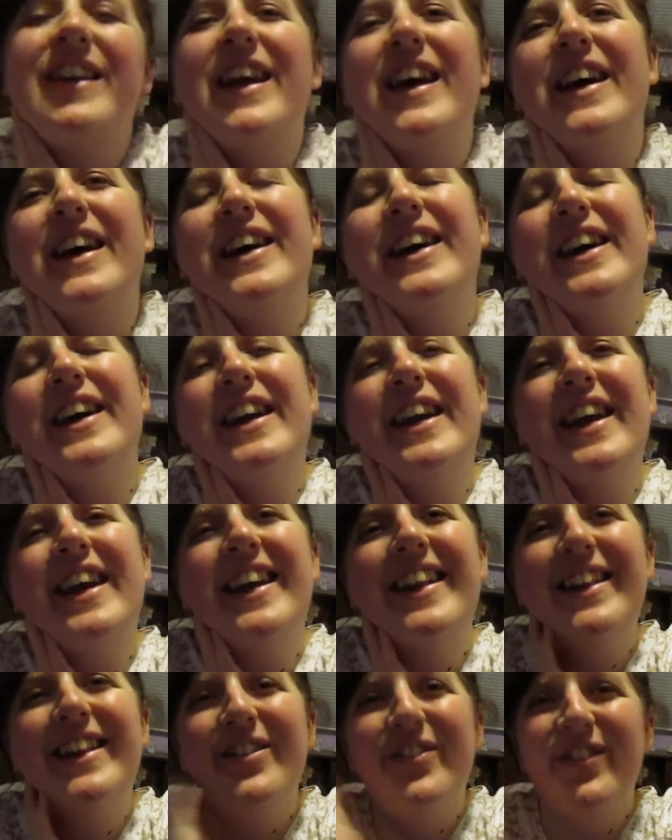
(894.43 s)
I'm gonna
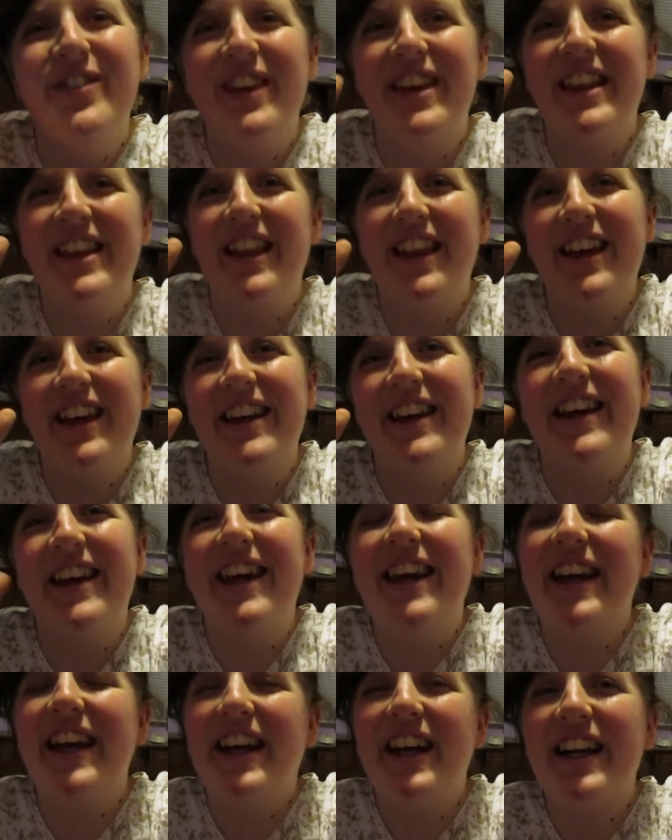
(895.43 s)
end the vlog
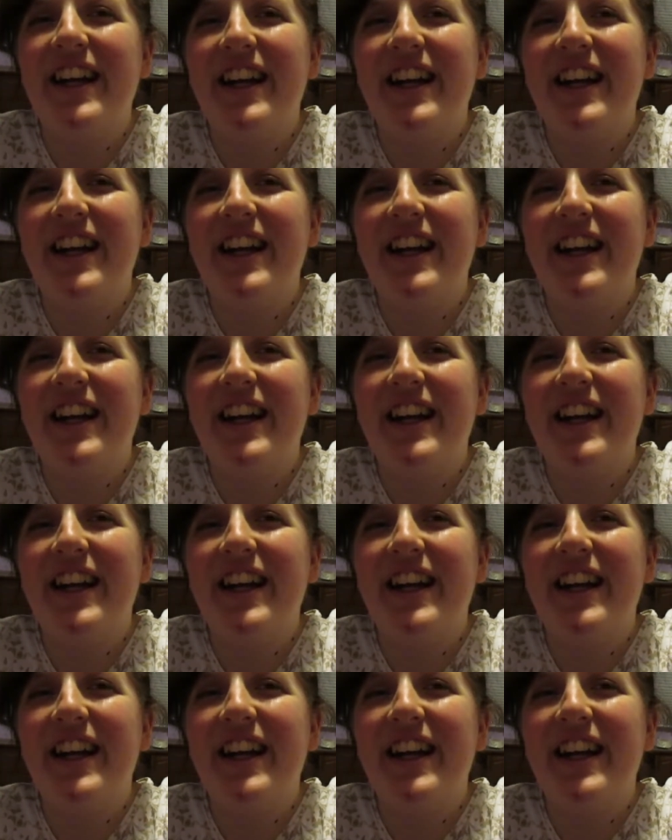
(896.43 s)
here.